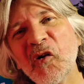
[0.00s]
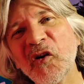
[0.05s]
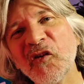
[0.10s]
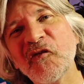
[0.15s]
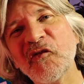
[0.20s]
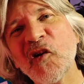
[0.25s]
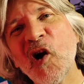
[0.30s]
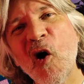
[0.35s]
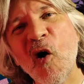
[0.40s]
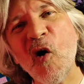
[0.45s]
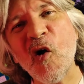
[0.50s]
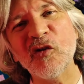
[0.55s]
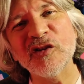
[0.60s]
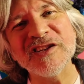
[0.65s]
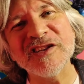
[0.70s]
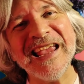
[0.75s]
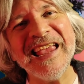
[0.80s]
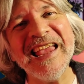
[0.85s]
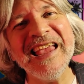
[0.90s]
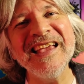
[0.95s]
of
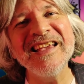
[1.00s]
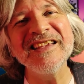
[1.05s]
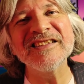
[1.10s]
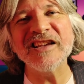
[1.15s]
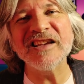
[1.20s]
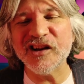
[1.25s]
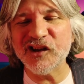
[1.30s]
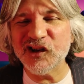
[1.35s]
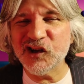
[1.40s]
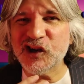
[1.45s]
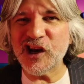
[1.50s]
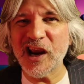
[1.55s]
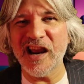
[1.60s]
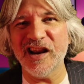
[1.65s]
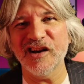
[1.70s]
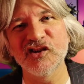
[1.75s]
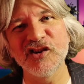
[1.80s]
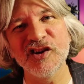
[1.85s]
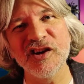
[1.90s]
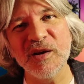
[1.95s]
course, is
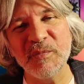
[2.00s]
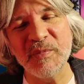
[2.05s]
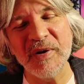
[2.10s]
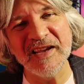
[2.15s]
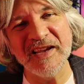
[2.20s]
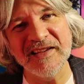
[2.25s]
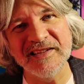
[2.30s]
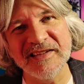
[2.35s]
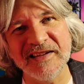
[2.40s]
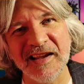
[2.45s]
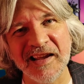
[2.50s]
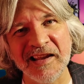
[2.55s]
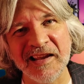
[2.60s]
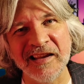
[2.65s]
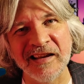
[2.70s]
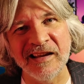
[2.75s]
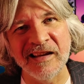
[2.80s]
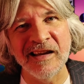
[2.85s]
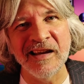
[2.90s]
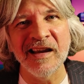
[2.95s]
ChatGPT.
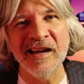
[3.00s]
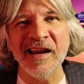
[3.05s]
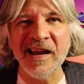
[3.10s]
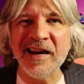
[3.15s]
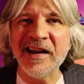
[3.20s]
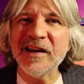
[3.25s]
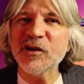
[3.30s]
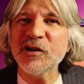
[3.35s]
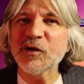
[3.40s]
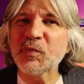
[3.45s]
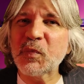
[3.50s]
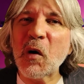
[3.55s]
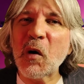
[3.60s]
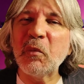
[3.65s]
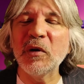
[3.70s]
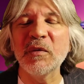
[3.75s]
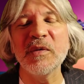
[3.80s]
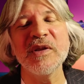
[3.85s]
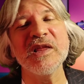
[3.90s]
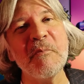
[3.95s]
It is
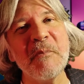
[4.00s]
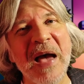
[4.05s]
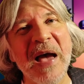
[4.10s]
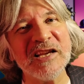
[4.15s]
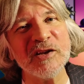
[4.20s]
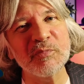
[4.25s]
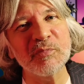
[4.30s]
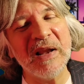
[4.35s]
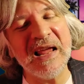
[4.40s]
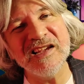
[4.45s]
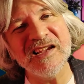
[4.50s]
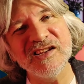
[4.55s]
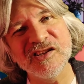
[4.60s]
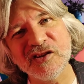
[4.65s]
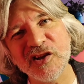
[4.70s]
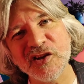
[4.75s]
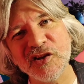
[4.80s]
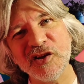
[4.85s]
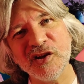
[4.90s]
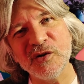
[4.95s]
probably the best place
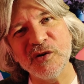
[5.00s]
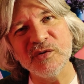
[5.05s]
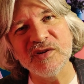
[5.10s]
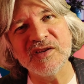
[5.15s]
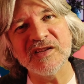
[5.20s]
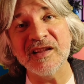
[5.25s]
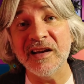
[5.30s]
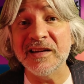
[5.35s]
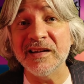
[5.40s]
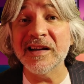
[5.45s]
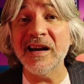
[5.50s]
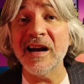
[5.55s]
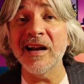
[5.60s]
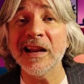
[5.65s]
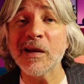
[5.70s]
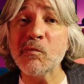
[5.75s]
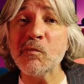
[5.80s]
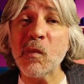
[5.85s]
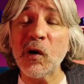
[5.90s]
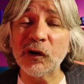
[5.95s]
to use the
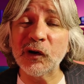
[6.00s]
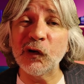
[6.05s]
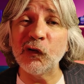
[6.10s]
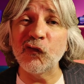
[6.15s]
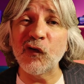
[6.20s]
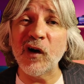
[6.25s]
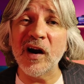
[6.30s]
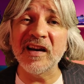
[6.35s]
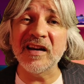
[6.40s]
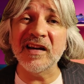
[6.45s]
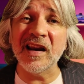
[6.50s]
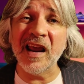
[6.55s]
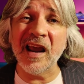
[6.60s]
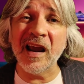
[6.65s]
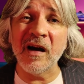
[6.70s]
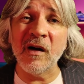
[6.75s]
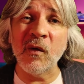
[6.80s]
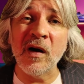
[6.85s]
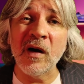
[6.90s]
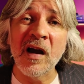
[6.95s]
Dalle model right
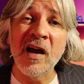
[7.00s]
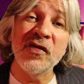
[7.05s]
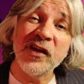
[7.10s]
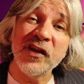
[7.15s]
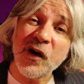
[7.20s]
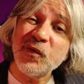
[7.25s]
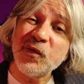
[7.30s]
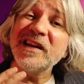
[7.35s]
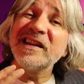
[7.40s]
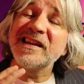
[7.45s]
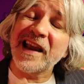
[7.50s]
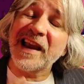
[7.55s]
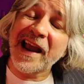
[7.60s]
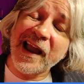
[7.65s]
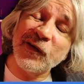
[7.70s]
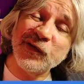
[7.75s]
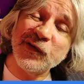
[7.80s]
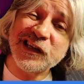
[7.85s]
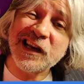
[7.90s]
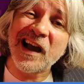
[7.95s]
now. The only
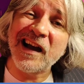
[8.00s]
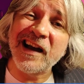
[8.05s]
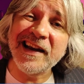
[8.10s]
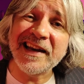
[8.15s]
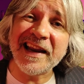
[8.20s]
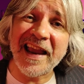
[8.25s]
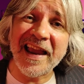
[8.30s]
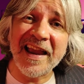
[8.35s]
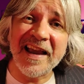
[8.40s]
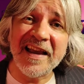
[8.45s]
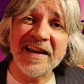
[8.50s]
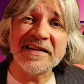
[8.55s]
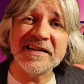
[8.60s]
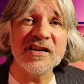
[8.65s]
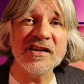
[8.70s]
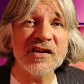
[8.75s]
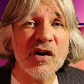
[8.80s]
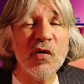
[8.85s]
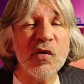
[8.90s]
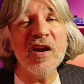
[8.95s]
downside is
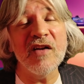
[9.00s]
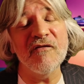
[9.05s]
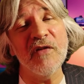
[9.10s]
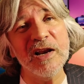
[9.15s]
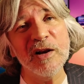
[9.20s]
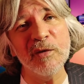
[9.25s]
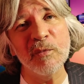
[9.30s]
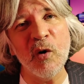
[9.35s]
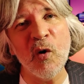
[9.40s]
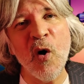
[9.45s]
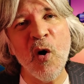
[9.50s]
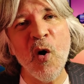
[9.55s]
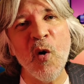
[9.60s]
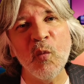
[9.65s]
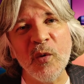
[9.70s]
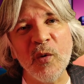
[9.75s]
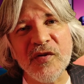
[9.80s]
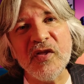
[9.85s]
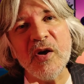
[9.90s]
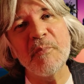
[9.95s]
it's only available
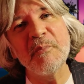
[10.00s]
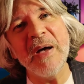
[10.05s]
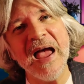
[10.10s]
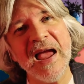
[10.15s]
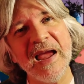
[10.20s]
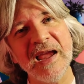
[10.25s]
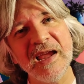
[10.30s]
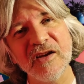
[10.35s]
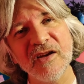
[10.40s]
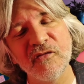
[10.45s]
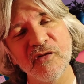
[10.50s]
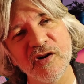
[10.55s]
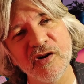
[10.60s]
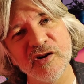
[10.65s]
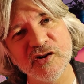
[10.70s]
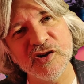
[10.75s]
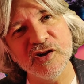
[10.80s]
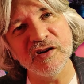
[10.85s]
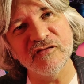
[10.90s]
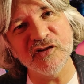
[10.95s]
with the paid
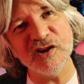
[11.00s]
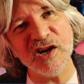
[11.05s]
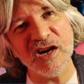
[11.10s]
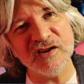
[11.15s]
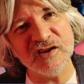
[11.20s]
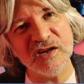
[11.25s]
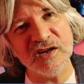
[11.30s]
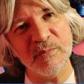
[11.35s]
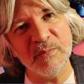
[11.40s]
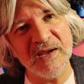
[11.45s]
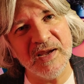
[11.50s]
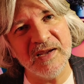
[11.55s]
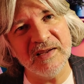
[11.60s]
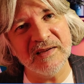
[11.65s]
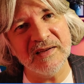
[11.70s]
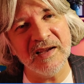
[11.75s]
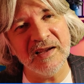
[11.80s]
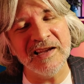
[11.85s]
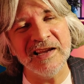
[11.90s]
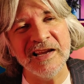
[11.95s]
version of
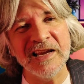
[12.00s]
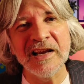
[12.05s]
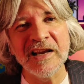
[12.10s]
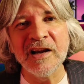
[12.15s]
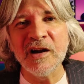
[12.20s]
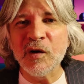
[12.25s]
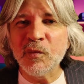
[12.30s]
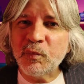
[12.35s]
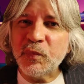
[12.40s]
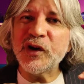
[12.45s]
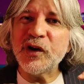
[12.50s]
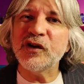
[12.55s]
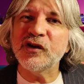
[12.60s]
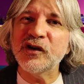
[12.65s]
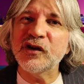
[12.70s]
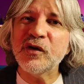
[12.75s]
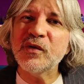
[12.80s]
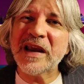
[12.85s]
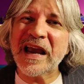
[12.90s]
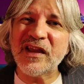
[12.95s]
ChatGPT. But you
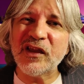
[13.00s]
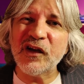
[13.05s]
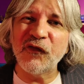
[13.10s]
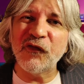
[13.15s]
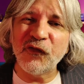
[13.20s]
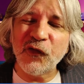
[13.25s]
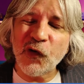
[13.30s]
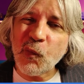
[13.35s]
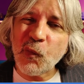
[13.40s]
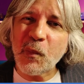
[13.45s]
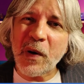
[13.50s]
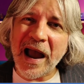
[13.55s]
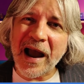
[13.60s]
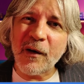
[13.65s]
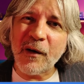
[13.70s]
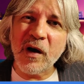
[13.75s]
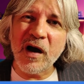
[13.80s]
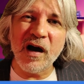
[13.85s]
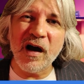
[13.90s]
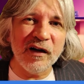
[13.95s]
do get the full
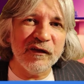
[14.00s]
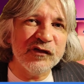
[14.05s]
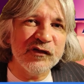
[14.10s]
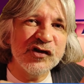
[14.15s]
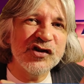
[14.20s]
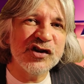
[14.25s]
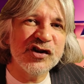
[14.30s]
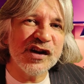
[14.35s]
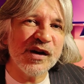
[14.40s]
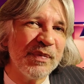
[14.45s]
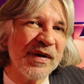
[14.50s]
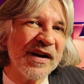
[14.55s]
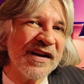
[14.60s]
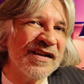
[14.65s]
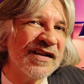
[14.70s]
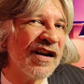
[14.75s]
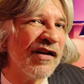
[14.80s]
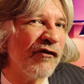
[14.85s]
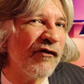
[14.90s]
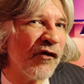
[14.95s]
power of
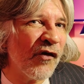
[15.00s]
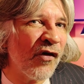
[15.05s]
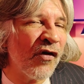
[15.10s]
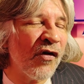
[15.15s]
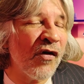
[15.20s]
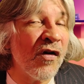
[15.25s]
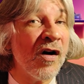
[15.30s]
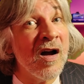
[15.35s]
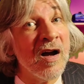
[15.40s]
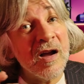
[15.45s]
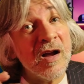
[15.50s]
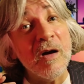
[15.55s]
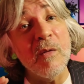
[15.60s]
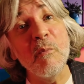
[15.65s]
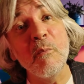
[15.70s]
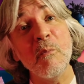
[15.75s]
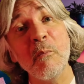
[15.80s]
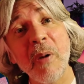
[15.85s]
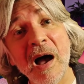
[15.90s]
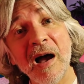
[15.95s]
GPT-4
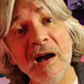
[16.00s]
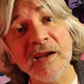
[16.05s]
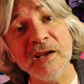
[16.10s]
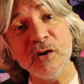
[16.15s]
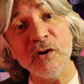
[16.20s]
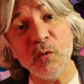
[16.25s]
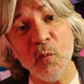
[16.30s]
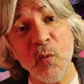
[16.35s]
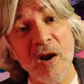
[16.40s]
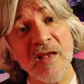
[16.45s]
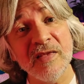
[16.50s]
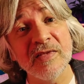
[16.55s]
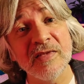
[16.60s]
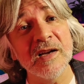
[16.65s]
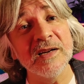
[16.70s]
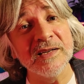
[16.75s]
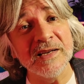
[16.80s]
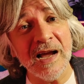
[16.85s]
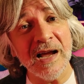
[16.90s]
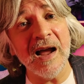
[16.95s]
combined with
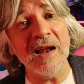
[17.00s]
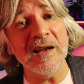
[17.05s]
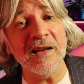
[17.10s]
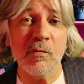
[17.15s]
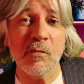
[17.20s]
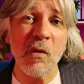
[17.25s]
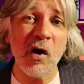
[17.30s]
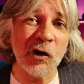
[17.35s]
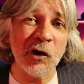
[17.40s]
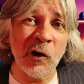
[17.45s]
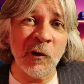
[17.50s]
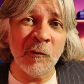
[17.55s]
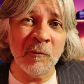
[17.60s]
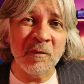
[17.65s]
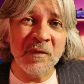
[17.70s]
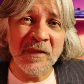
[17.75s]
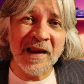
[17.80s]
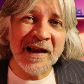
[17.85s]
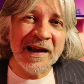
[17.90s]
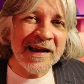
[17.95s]
the Dalle model.
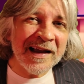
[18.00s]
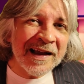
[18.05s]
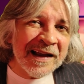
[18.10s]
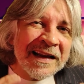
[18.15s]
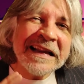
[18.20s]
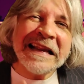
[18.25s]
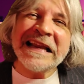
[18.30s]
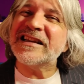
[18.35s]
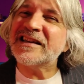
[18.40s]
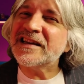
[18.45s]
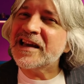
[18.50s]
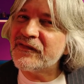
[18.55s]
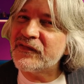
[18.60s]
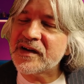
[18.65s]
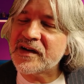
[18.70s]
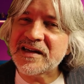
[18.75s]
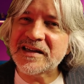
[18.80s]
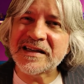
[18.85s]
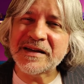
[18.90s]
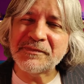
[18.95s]
Let's give it
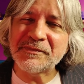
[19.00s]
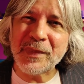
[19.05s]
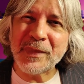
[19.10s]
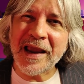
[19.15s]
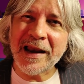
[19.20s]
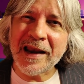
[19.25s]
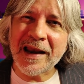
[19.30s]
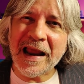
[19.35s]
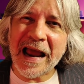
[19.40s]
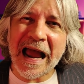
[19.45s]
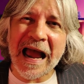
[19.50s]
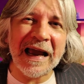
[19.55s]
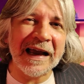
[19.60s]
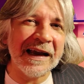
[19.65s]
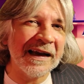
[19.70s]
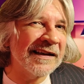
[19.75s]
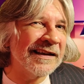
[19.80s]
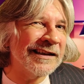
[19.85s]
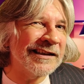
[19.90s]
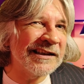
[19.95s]
a spin
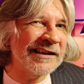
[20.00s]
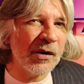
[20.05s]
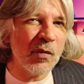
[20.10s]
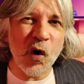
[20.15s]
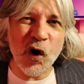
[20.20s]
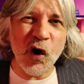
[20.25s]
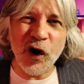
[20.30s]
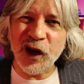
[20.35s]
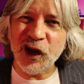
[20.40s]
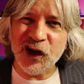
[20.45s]
and see what it